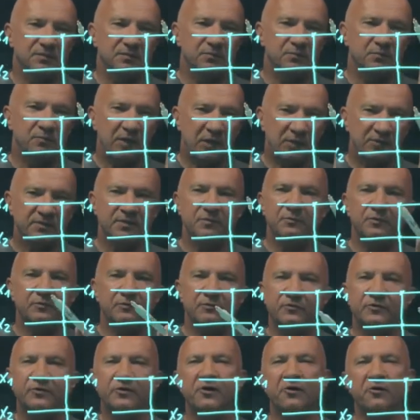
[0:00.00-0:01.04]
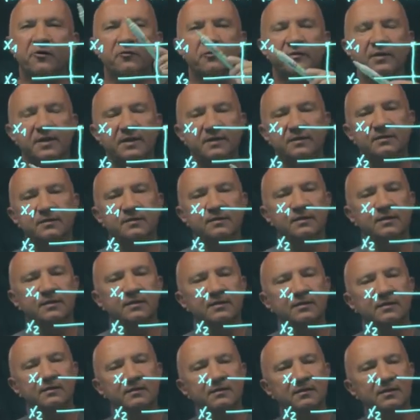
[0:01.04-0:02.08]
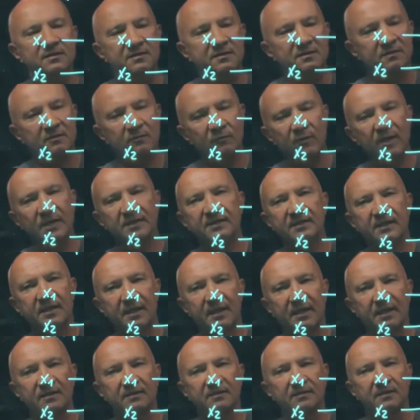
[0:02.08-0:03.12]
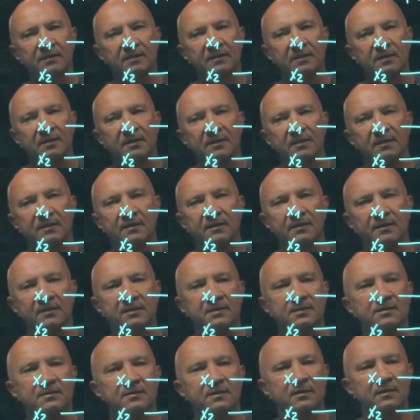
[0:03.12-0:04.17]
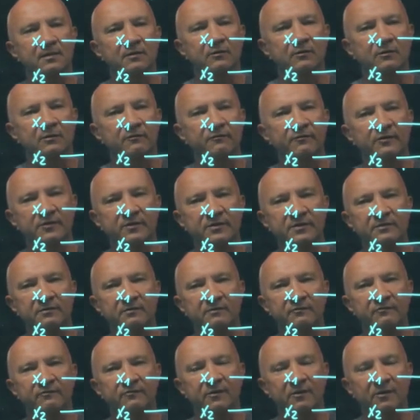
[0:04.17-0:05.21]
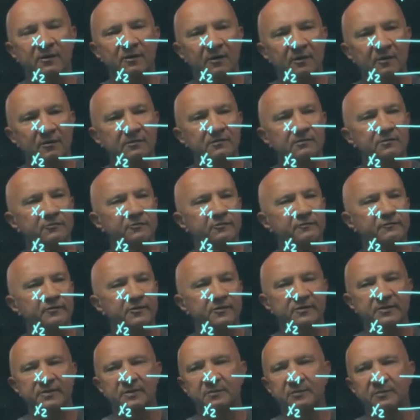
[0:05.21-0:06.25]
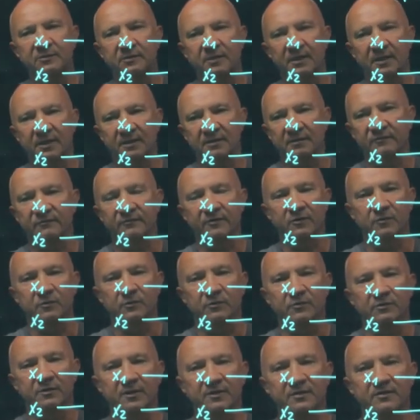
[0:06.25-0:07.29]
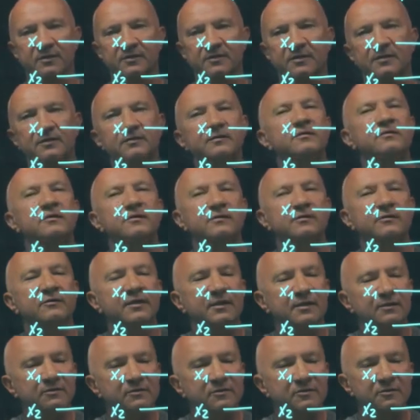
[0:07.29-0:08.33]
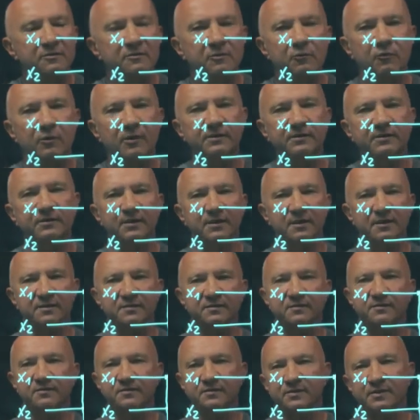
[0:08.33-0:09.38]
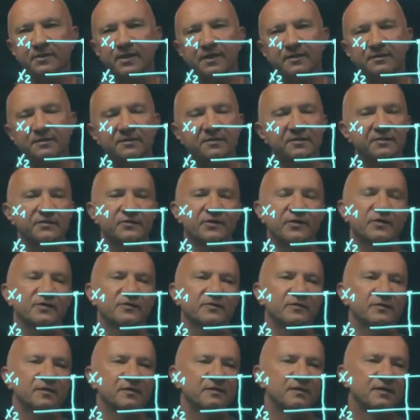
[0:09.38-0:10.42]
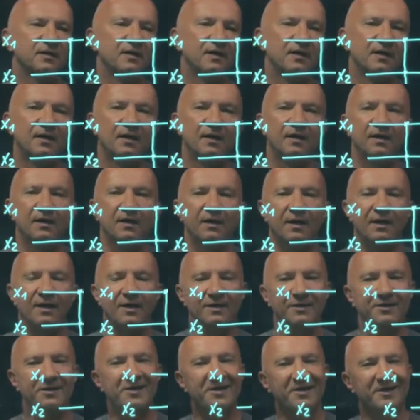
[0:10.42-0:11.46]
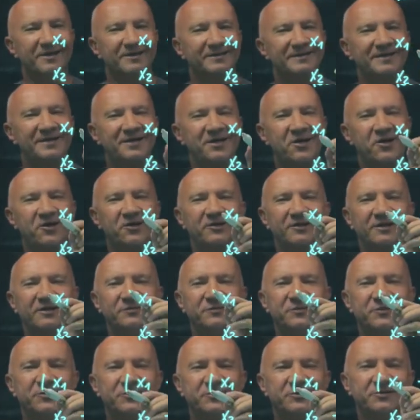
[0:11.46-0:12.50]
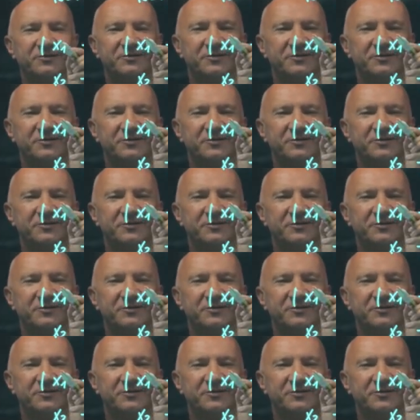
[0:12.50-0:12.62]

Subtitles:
possible to show that this one gate is universal for all reversible kind of computations, and you can also quantize this gate in a sense that yeah, let me just